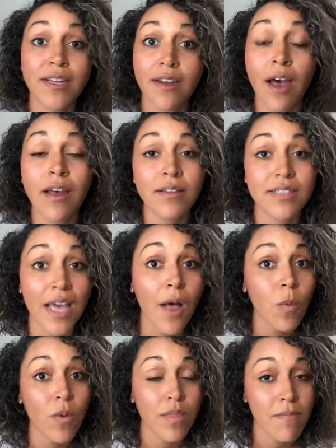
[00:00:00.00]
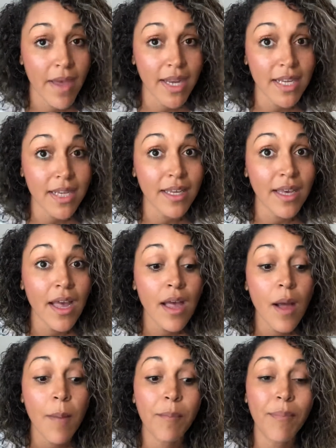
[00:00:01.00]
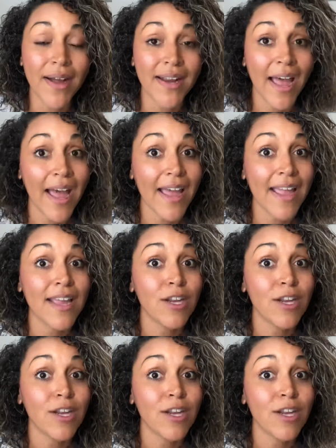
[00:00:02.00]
not dealt with many, but I